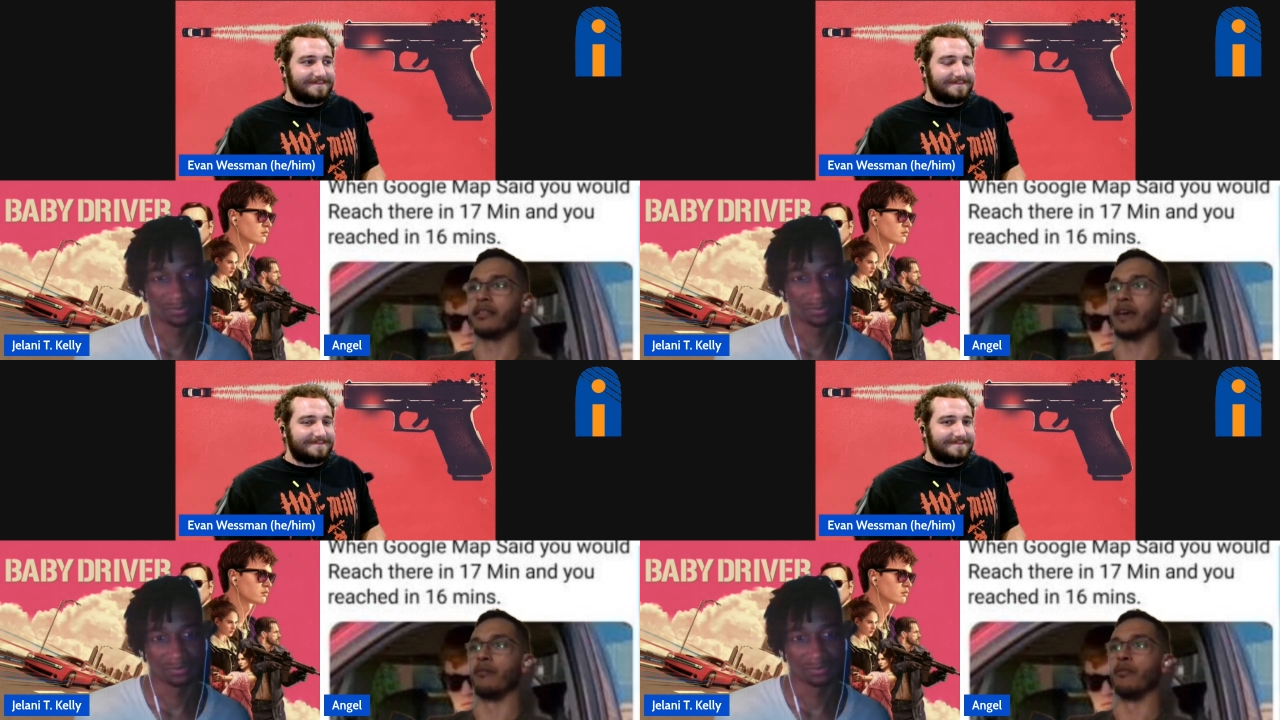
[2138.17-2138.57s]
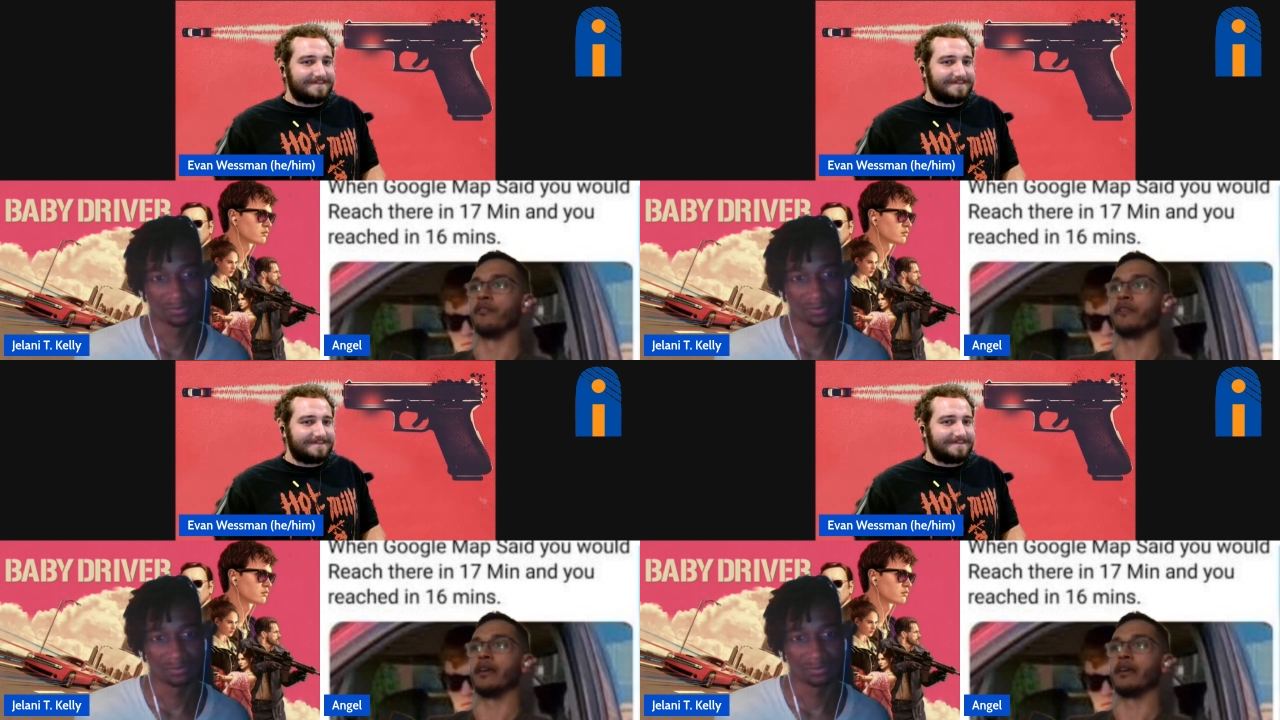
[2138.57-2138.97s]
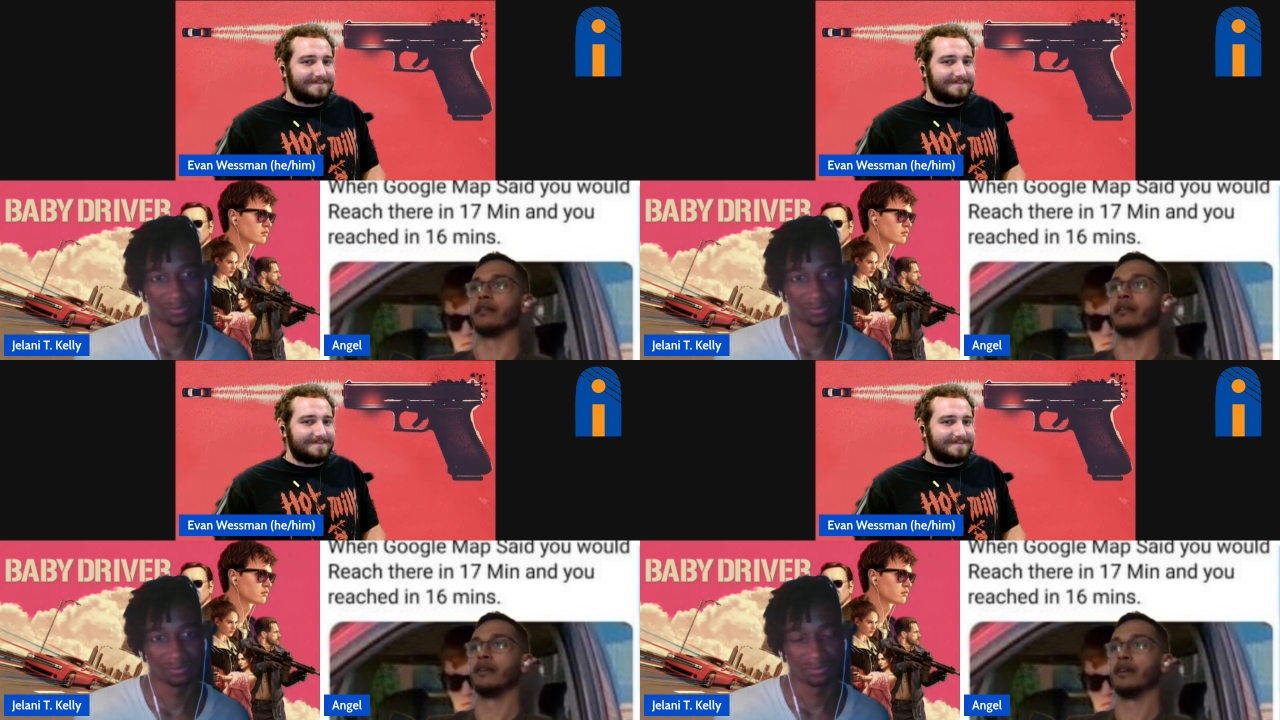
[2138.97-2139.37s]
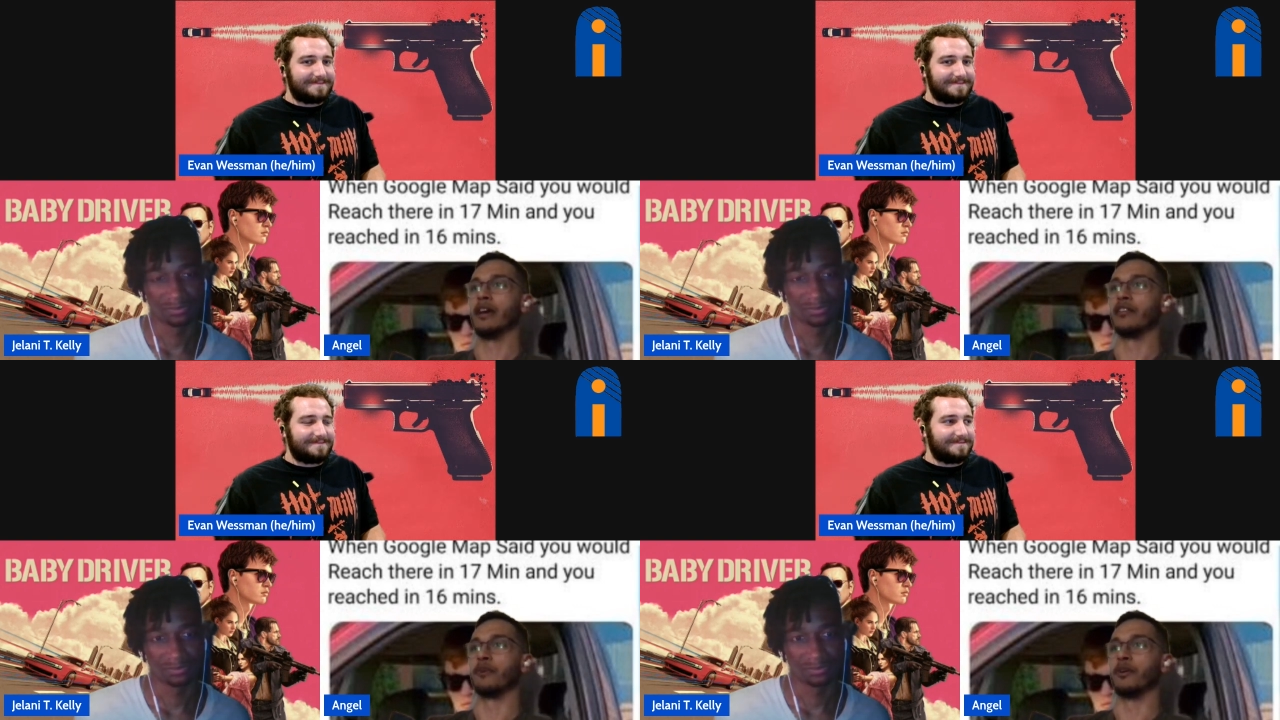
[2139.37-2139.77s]
Speaker 1: would have hit as
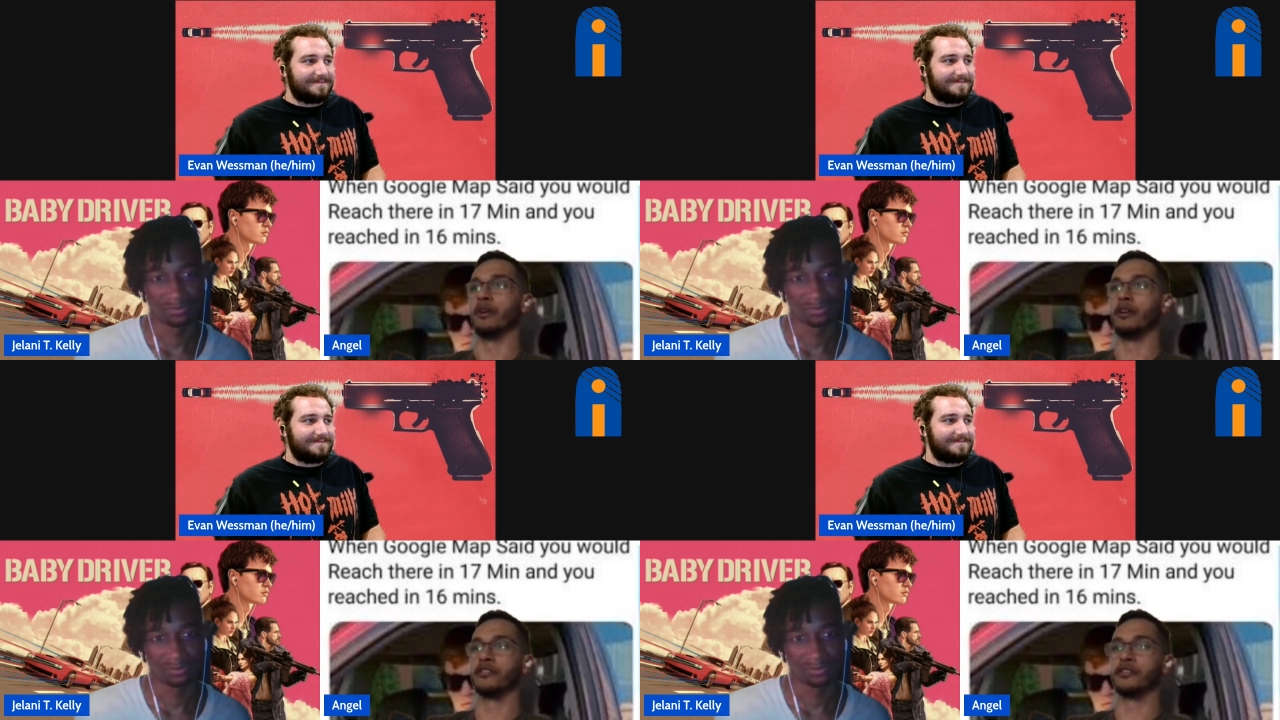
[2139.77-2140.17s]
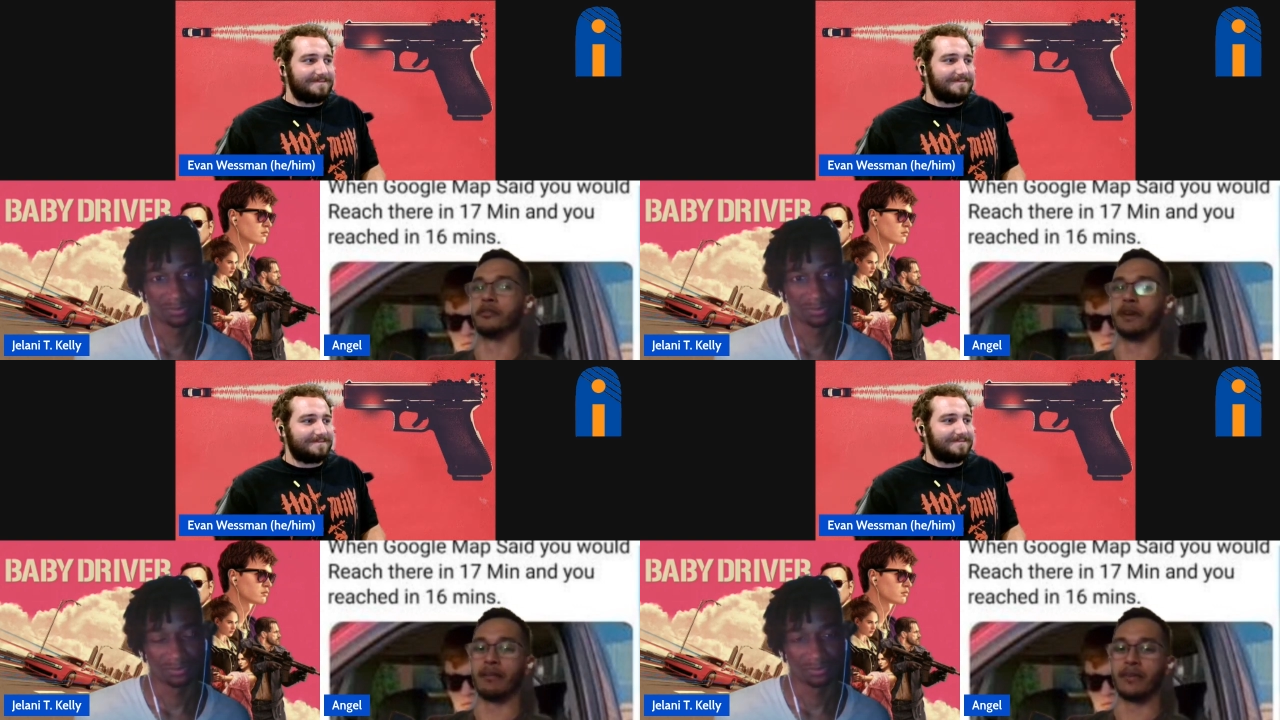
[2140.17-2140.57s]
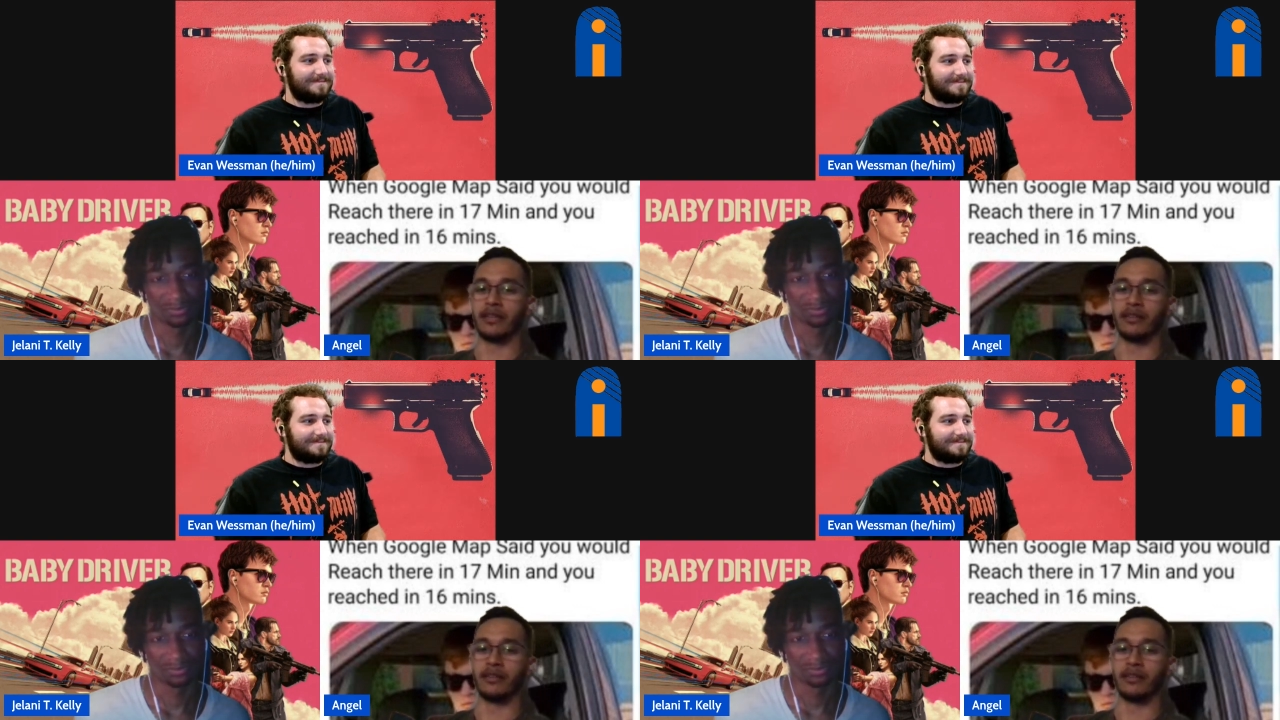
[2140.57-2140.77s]
well. Also, I mean,